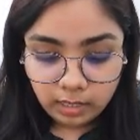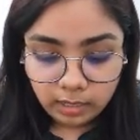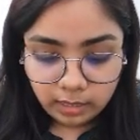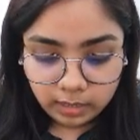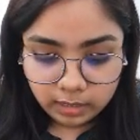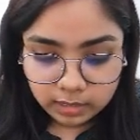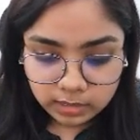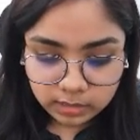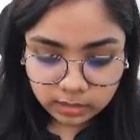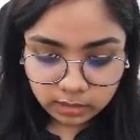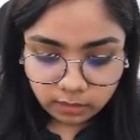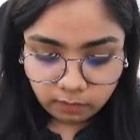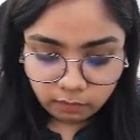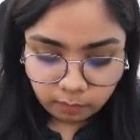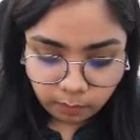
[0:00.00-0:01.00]
And
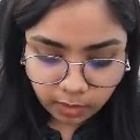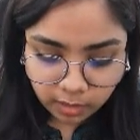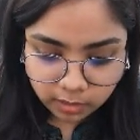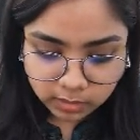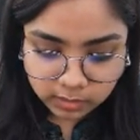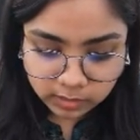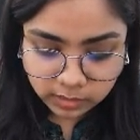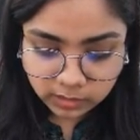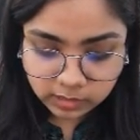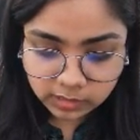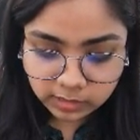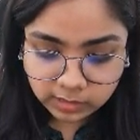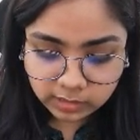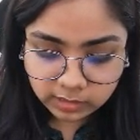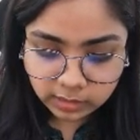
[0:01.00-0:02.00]
for part C, it
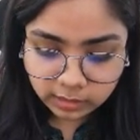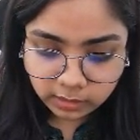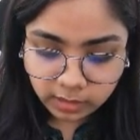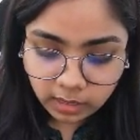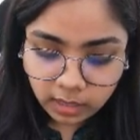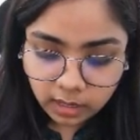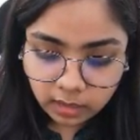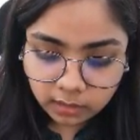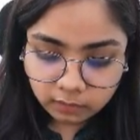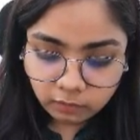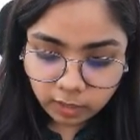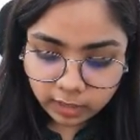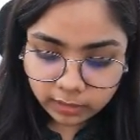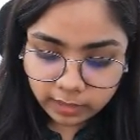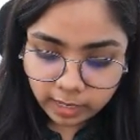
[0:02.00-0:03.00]
says that
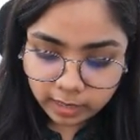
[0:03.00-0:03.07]
find the